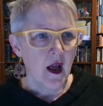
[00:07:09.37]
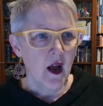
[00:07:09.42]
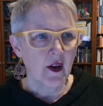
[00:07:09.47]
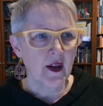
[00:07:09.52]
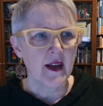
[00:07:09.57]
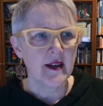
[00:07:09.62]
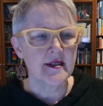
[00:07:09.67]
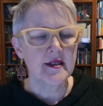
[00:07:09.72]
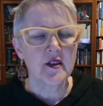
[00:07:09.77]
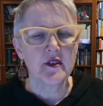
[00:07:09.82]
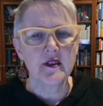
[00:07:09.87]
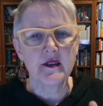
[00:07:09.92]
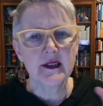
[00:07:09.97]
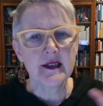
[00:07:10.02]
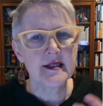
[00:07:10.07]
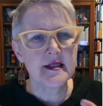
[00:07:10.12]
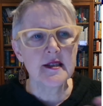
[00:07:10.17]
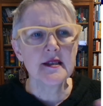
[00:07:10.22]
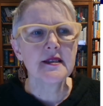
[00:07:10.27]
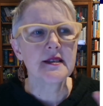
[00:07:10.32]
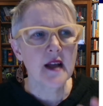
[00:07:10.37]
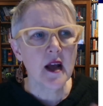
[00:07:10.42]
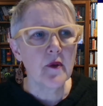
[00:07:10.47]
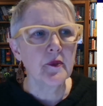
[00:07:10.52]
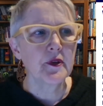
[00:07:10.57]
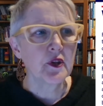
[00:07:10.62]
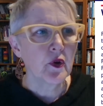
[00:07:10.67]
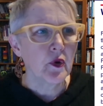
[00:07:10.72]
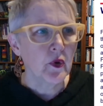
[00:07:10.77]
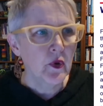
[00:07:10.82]
Okay, so let's just start
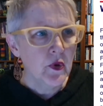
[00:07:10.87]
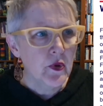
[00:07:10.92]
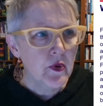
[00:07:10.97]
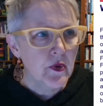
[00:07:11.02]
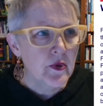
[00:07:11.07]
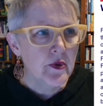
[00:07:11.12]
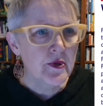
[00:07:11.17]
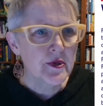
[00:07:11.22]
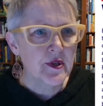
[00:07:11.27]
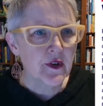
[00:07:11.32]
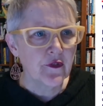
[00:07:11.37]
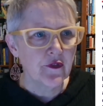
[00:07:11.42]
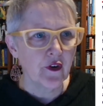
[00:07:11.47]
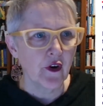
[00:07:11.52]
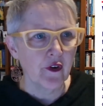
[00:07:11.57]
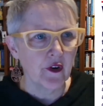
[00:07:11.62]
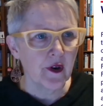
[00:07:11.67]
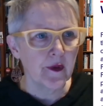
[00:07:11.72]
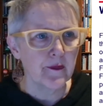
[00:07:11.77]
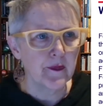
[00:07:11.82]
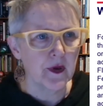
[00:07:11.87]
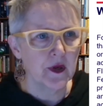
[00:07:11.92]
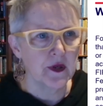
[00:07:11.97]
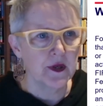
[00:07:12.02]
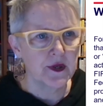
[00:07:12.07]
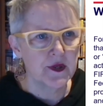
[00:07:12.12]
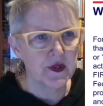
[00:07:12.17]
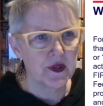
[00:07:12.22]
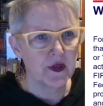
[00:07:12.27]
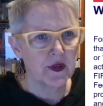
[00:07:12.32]
with who's a foreign
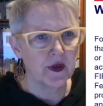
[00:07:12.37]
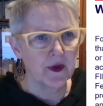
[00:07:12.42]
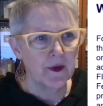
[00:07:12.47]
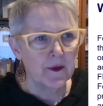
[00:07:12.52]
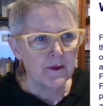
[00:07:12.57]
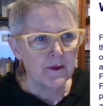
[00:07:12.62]
person.